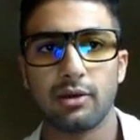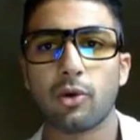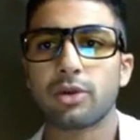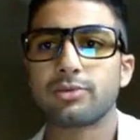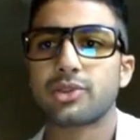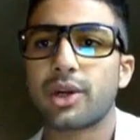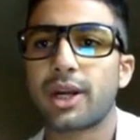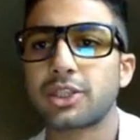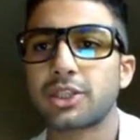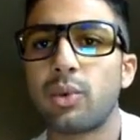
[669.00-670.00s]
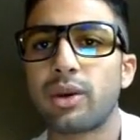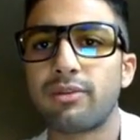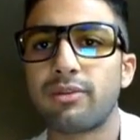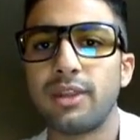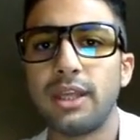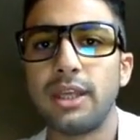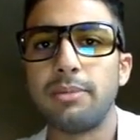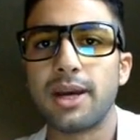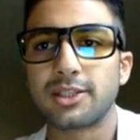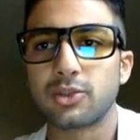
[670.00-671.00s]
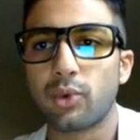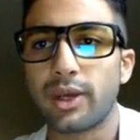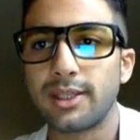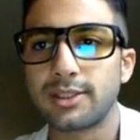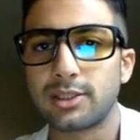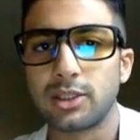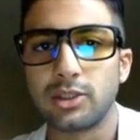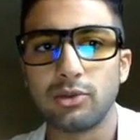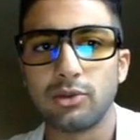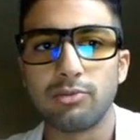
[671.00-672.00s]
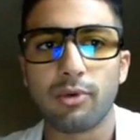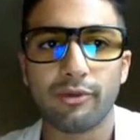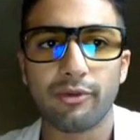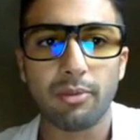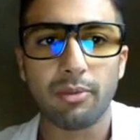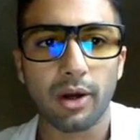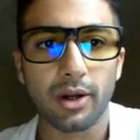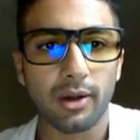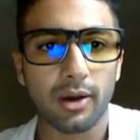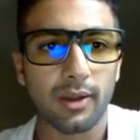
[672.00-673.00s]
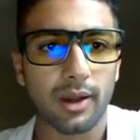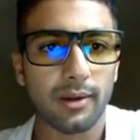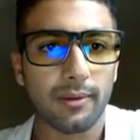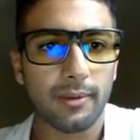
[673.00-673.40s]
Forums are actually one of the best ways to do free marketing online.